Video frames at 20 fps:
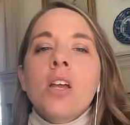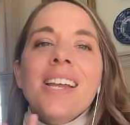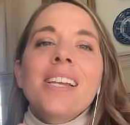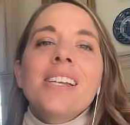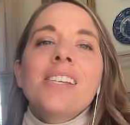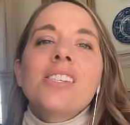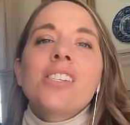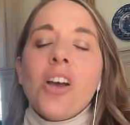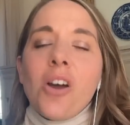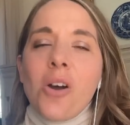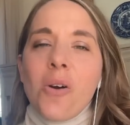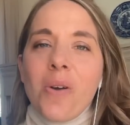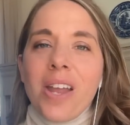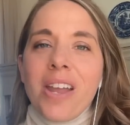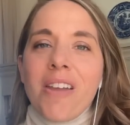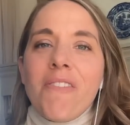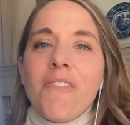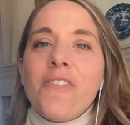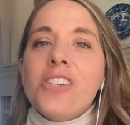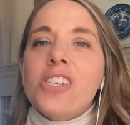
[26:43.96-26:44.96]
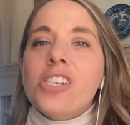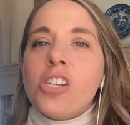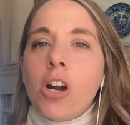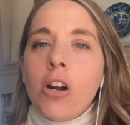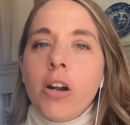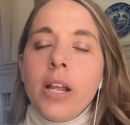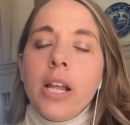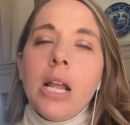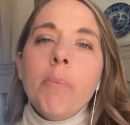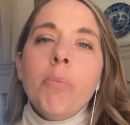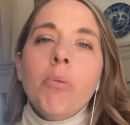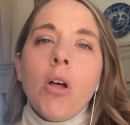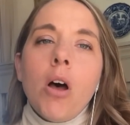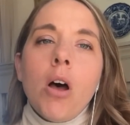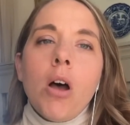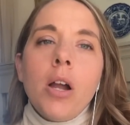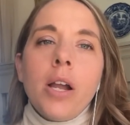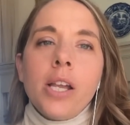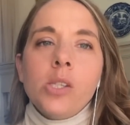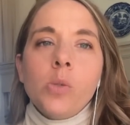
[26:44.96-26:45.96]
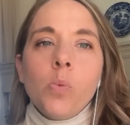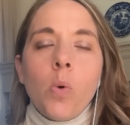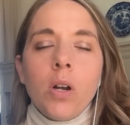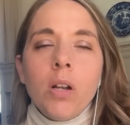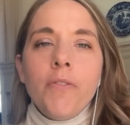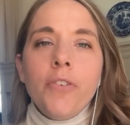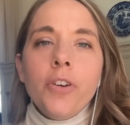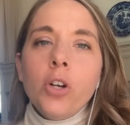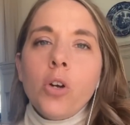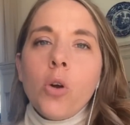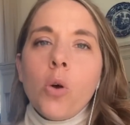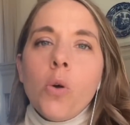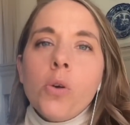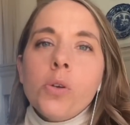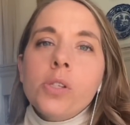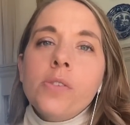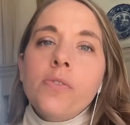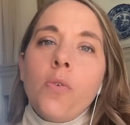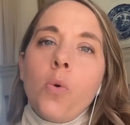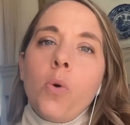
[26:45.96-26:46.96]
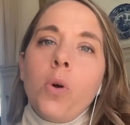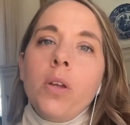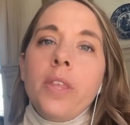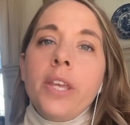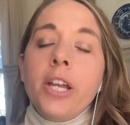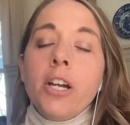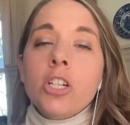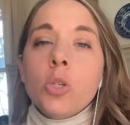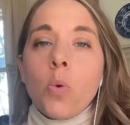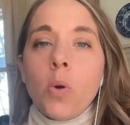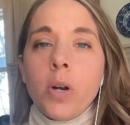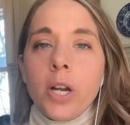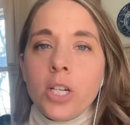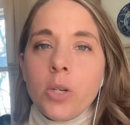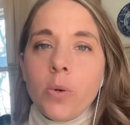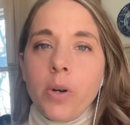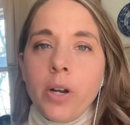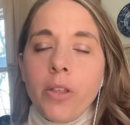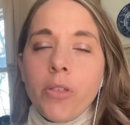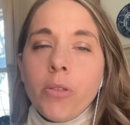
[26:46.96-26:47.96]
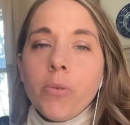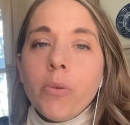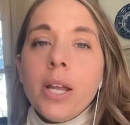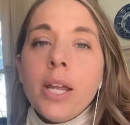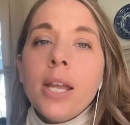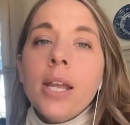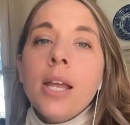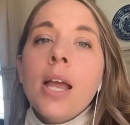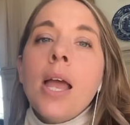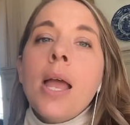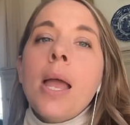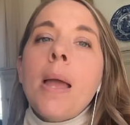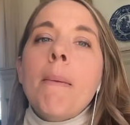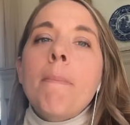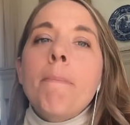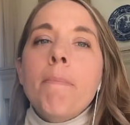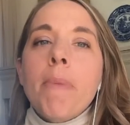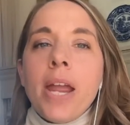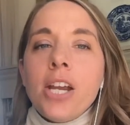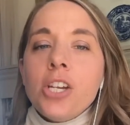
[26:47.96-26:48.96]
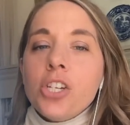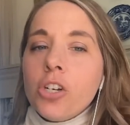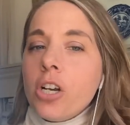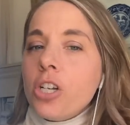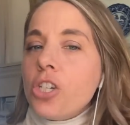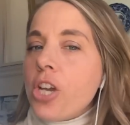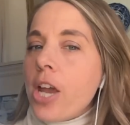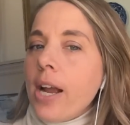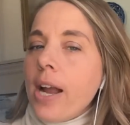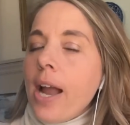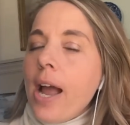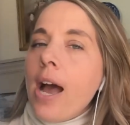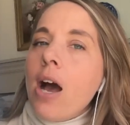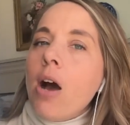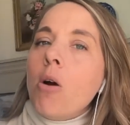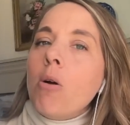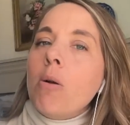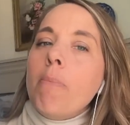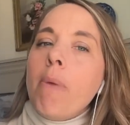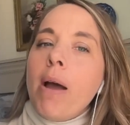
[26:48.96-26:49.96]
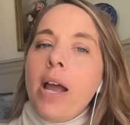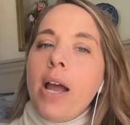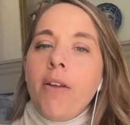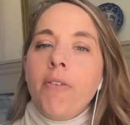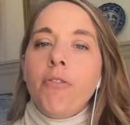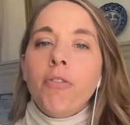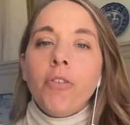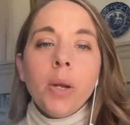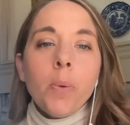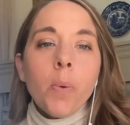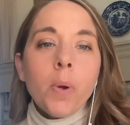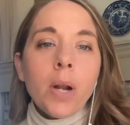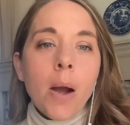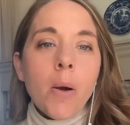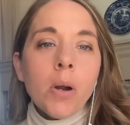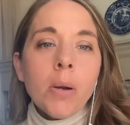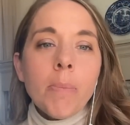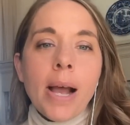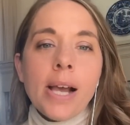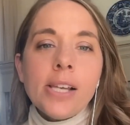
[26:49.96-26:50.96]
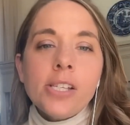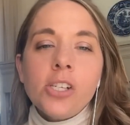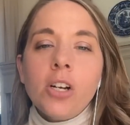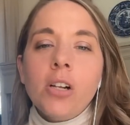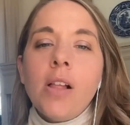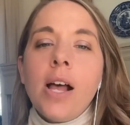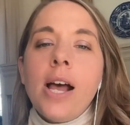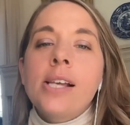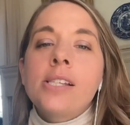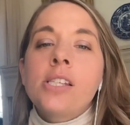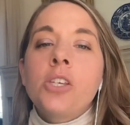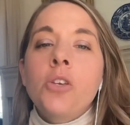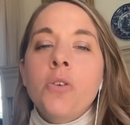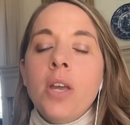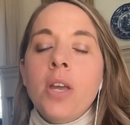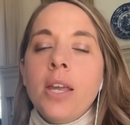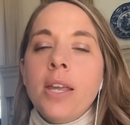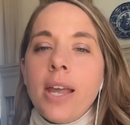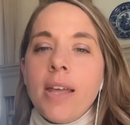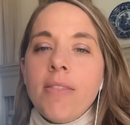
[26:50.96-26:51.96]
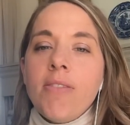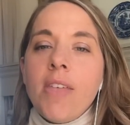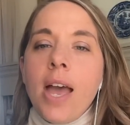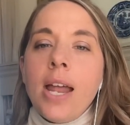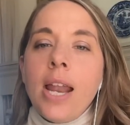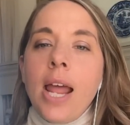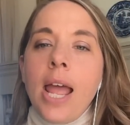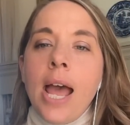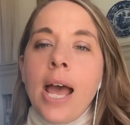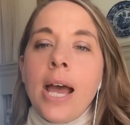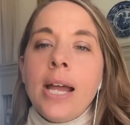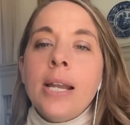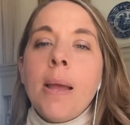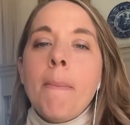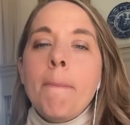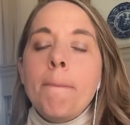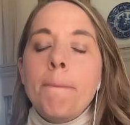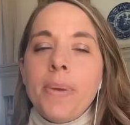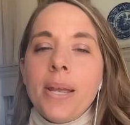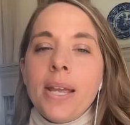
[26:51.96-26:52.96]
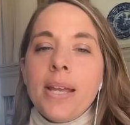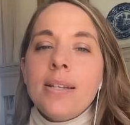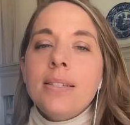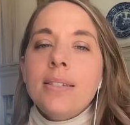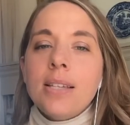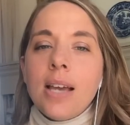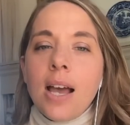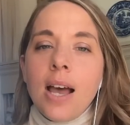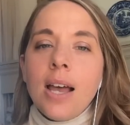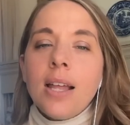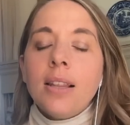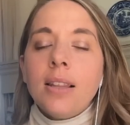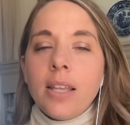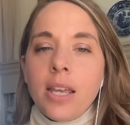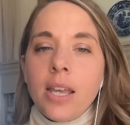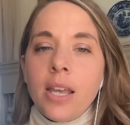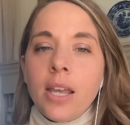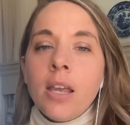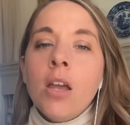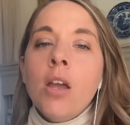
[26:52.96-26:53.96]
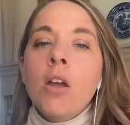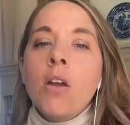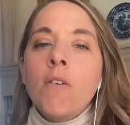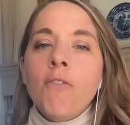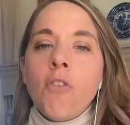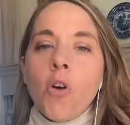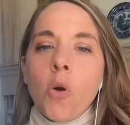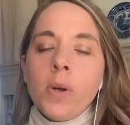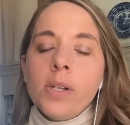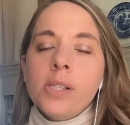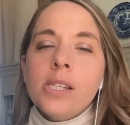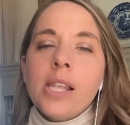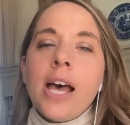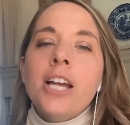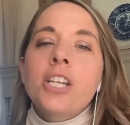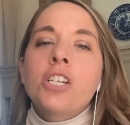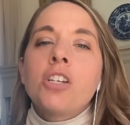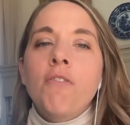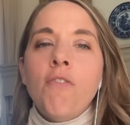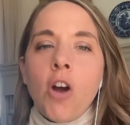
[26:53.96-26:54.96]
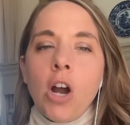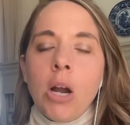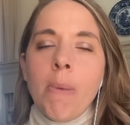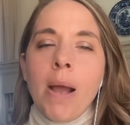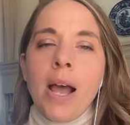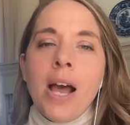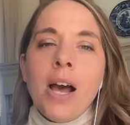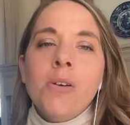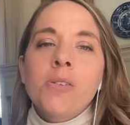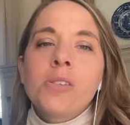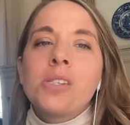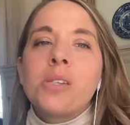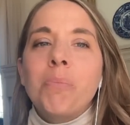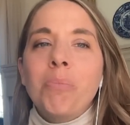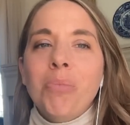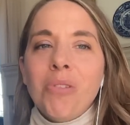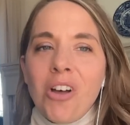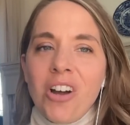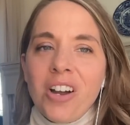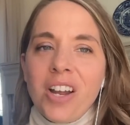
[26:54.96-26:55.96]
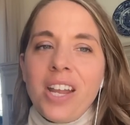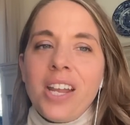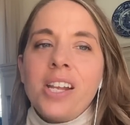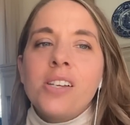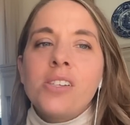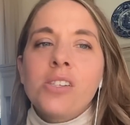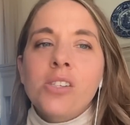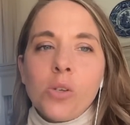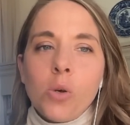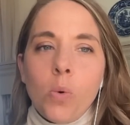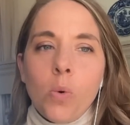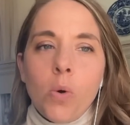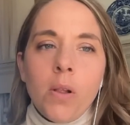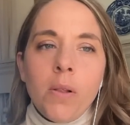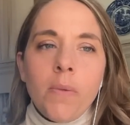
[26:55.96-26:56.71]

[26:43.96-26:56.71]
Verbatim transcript: So, if starting a blog is one of your goals for the year 2023, make sure to check out my free one hour masterclass. You can get that at bit.ly forward slash farmhouse blogging school.